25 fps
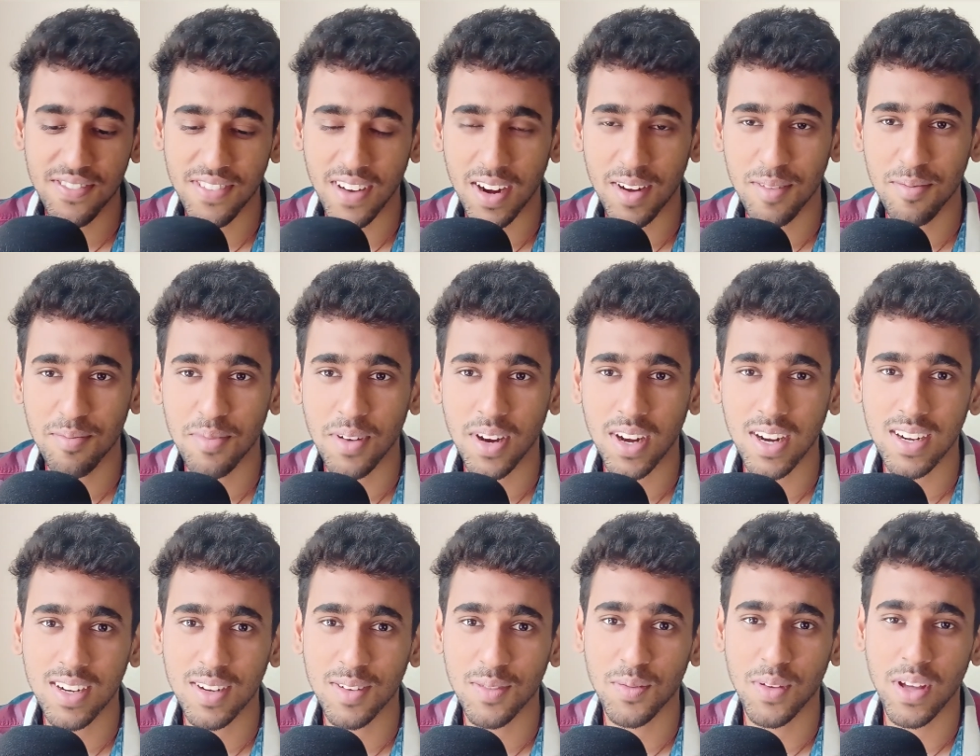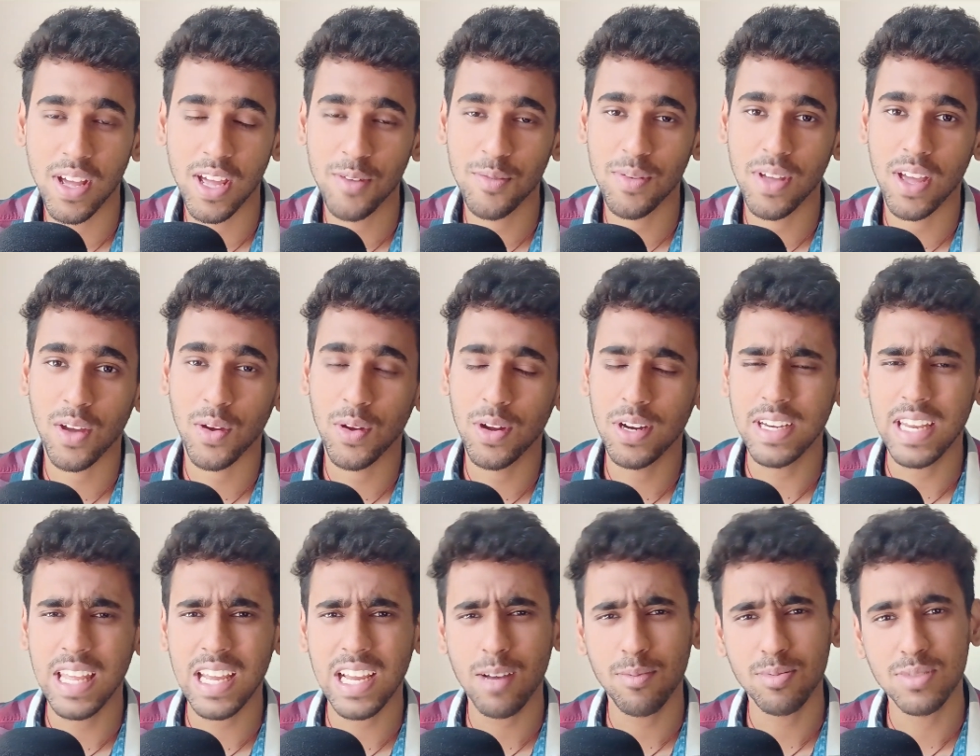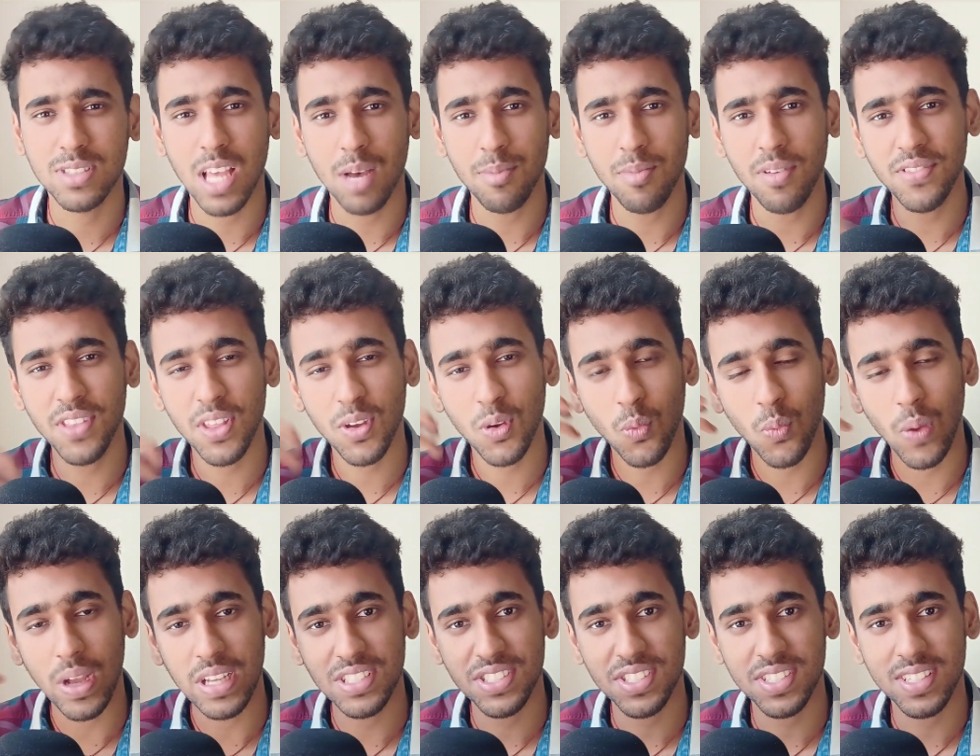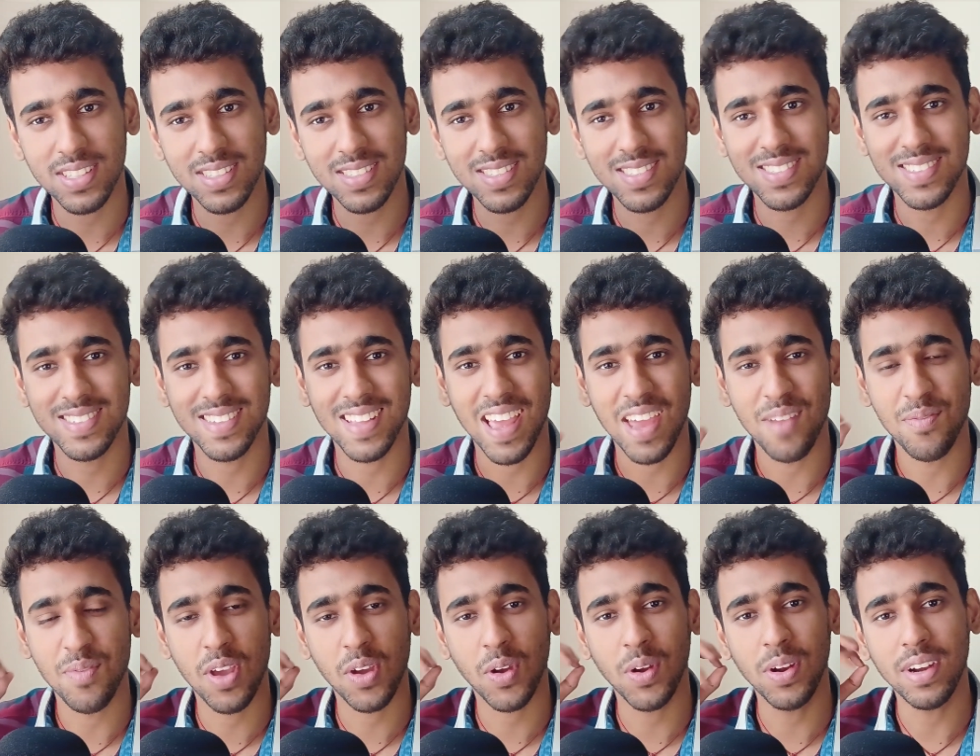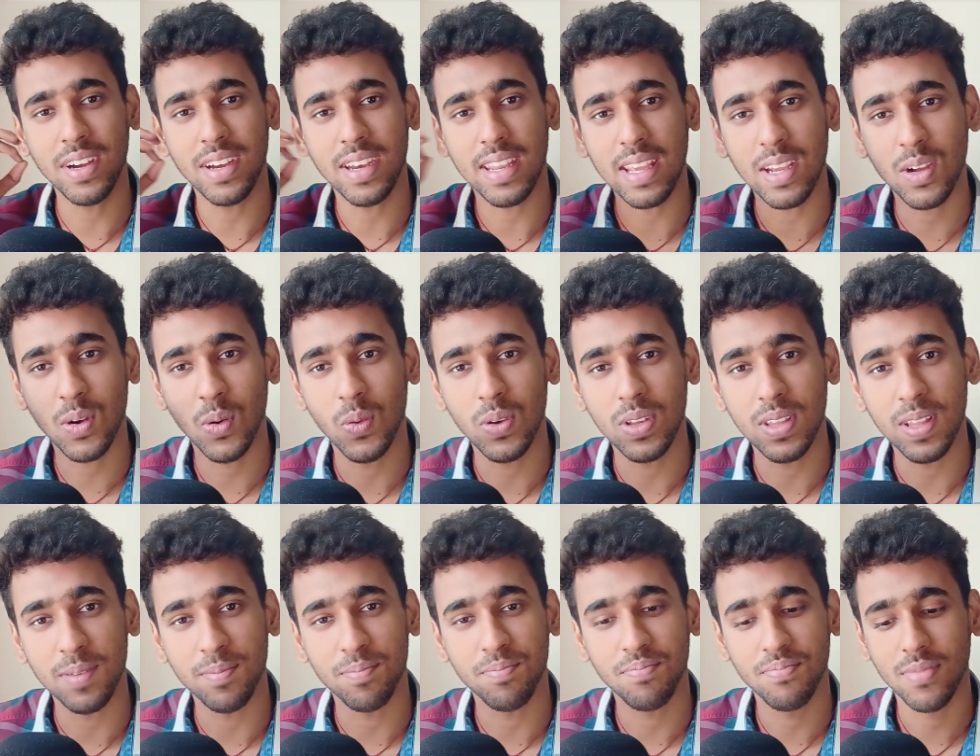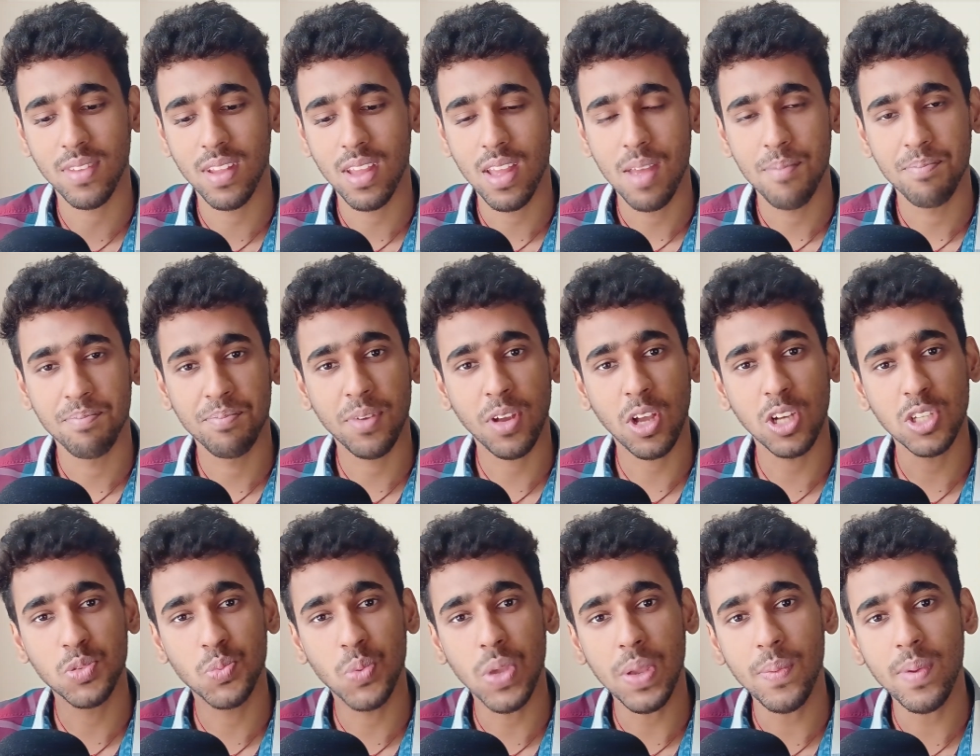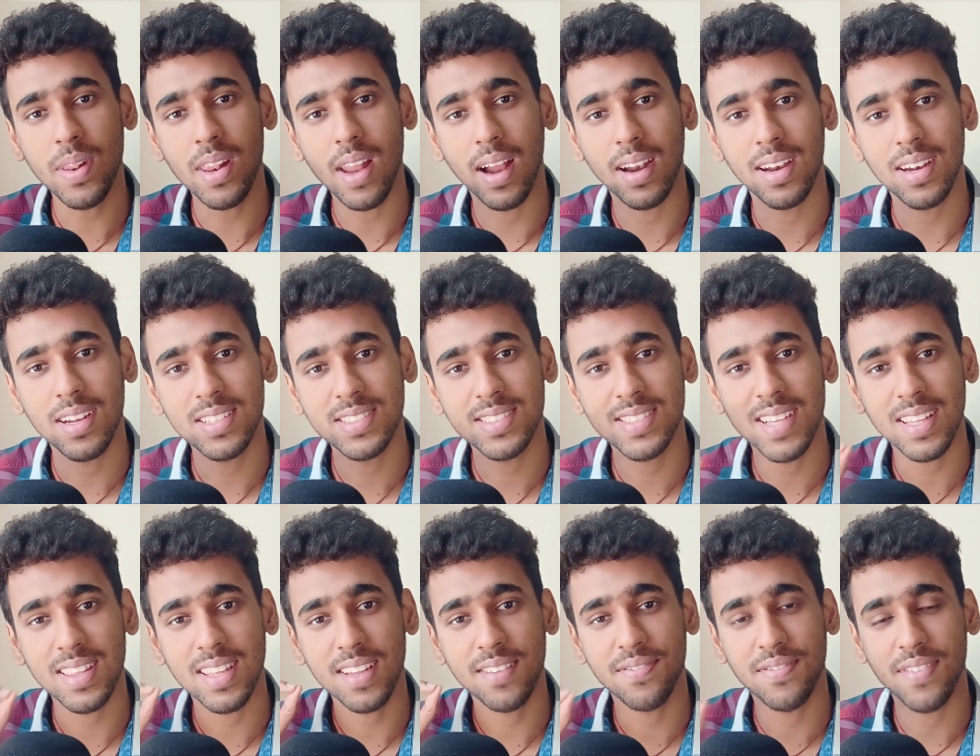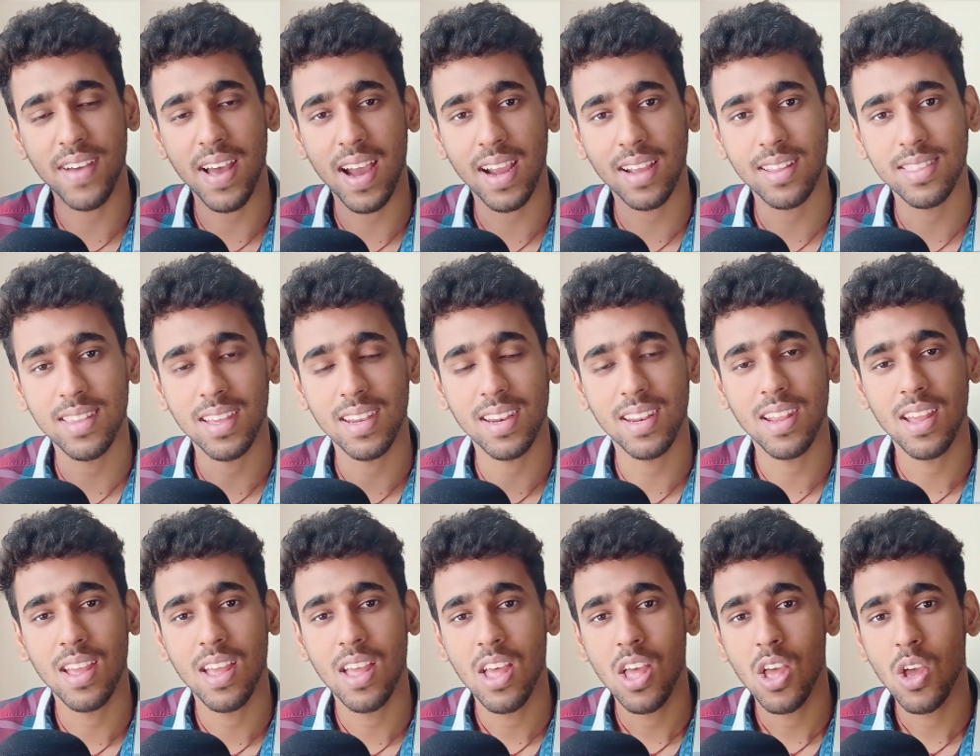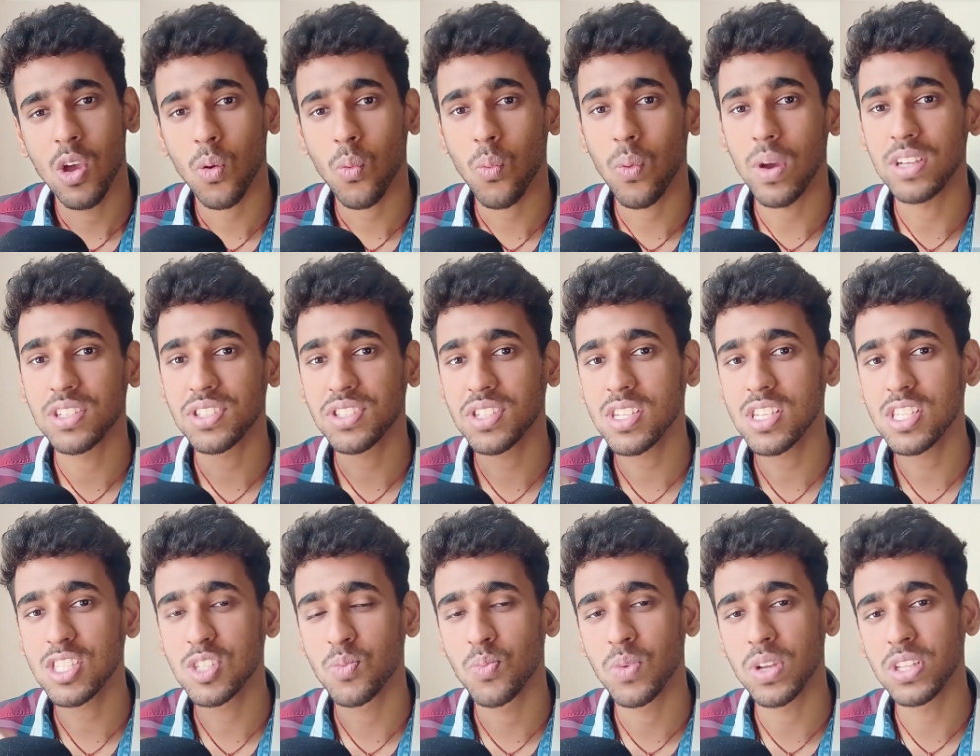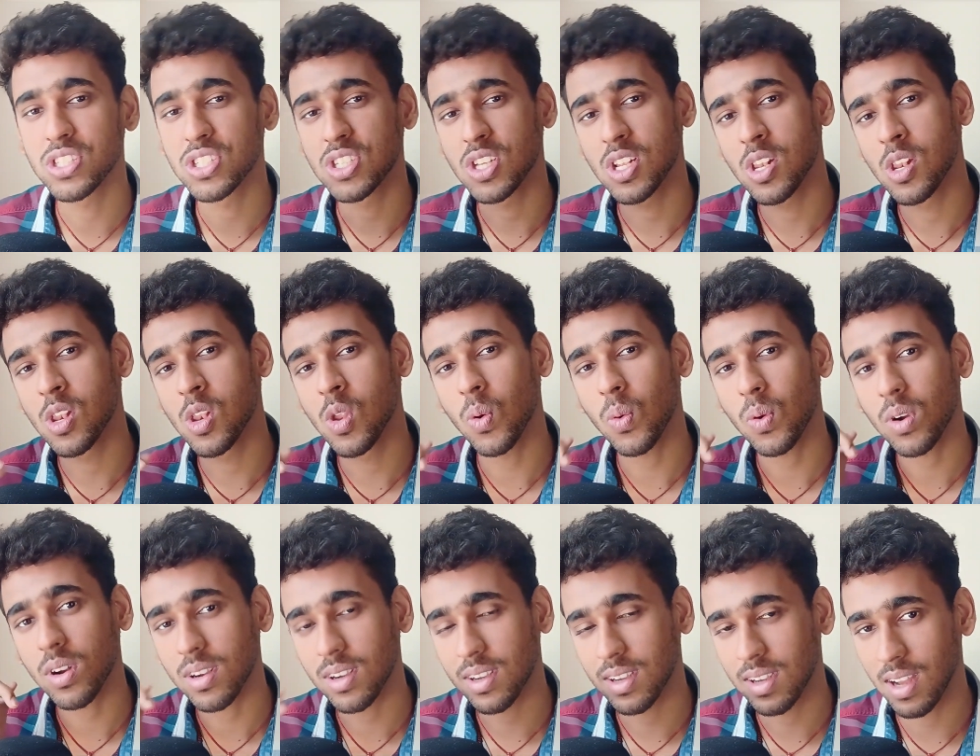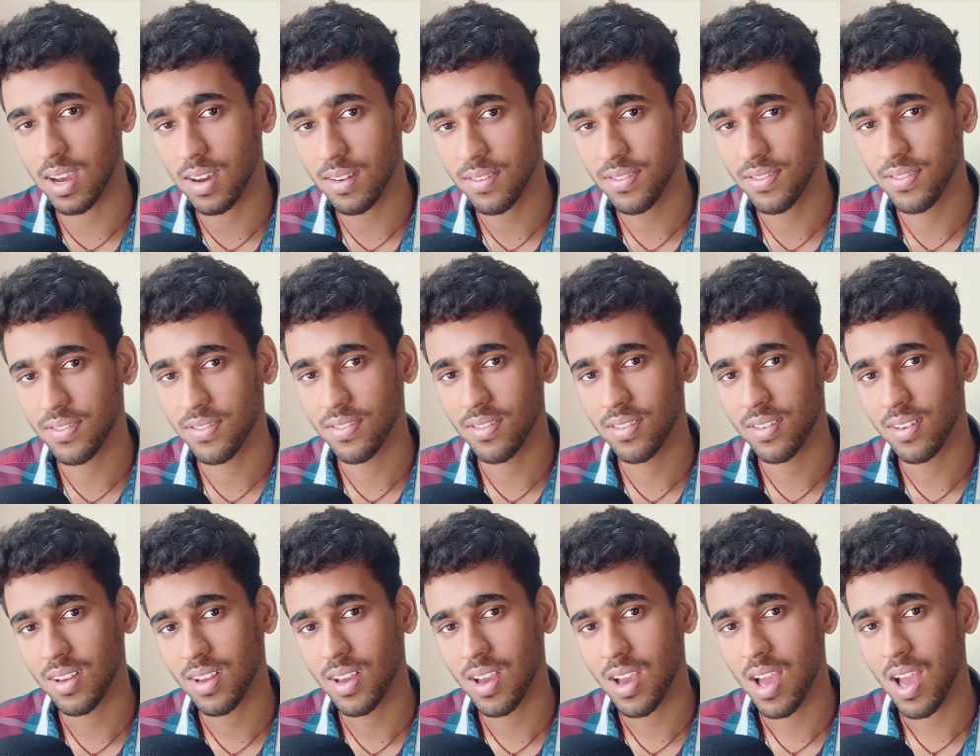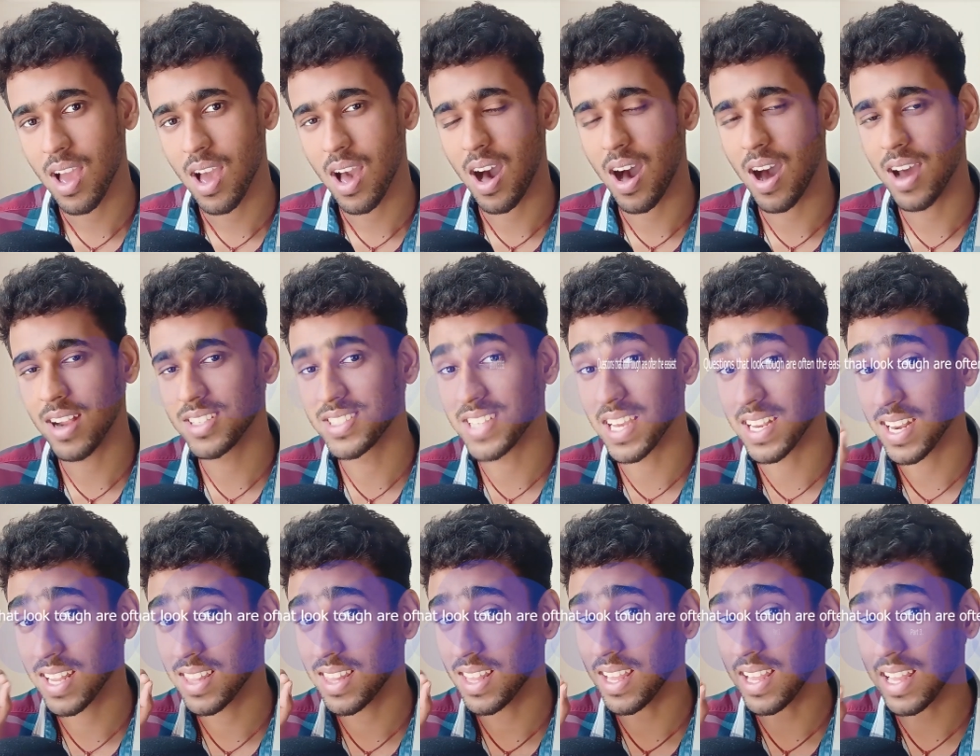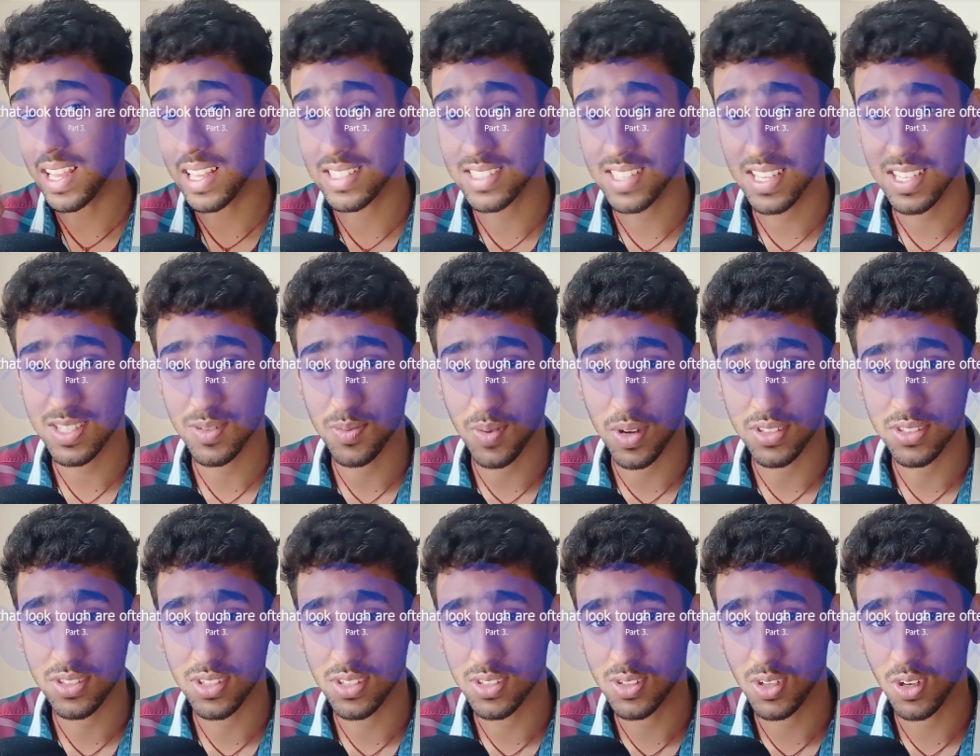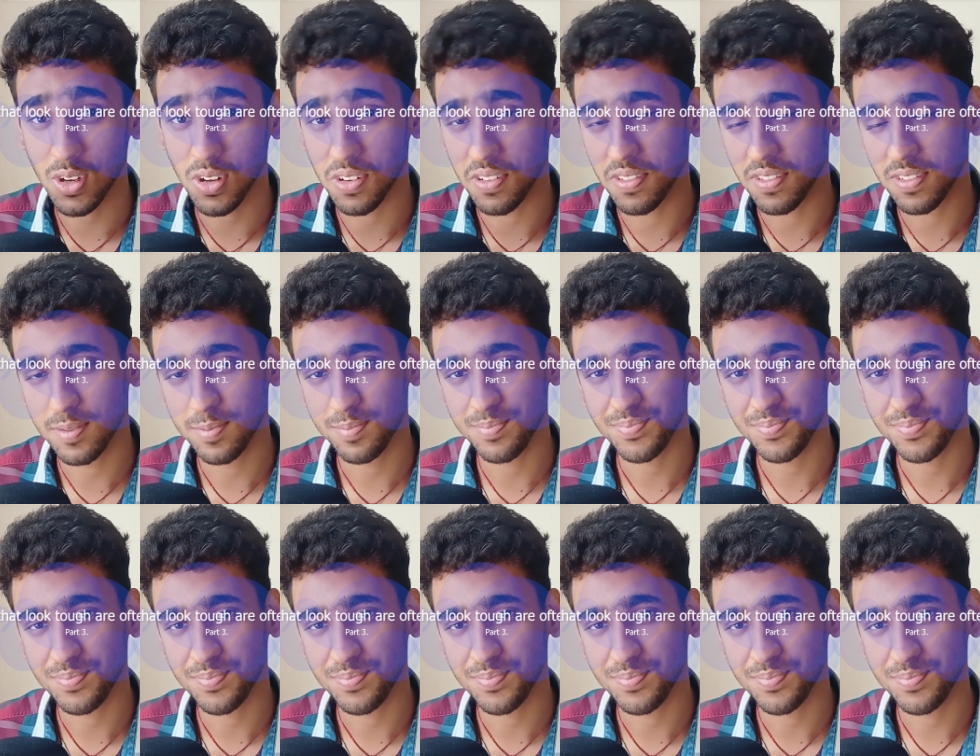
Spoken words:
fun part where we are going to take up some of the questions and we are going to decode them, because we will understand the fact that questions which look tough are generally the easiest ones to solve.